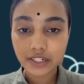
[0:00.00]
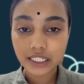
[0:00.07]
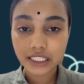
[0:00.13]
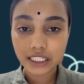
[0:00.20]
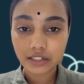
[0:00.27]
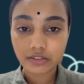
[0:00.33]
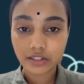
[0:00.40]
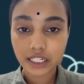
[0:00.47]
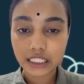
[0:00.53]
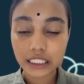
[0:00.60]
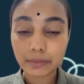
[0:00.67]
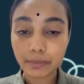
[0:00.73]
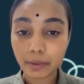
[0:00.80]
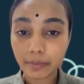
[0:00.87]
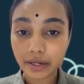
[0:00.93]

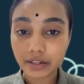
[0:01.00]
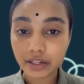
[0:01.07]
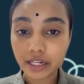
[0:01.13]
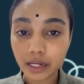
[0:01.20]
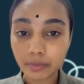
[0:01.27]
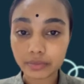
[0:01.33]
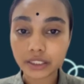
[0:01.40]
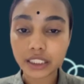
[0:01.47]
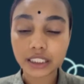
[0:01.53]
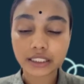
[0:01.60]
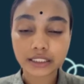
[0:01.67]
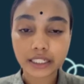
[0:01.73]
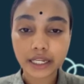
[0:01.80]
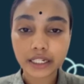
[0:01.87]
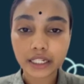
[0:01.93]
Selvarajan. My metric number
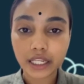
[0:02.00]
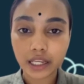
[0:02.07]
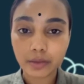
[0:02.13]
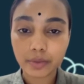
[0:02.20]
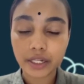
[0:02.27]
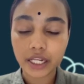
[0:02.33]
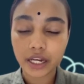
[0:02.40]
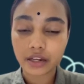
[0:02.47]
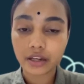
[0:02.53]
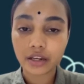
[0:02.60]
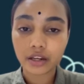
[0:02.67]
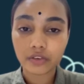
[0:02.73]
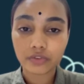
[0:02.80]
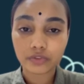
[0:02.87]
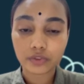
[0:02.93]
is
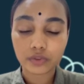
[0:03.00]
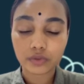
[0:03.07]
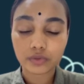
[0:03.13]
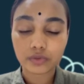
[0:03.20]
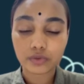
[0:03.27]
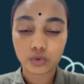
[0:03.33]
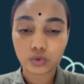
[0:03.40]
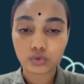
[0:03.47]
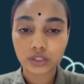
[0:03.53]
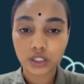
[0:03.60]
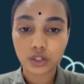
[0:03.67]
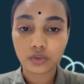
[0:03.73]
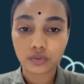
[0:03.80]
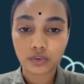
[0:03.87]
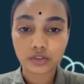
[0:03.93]

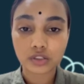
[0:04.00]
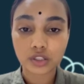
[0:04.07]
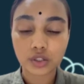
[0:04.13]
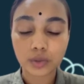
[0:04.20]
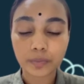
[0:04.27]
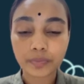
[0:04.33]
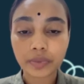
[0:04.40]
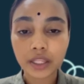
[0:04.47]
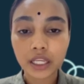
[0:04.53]
10DIB19F2040.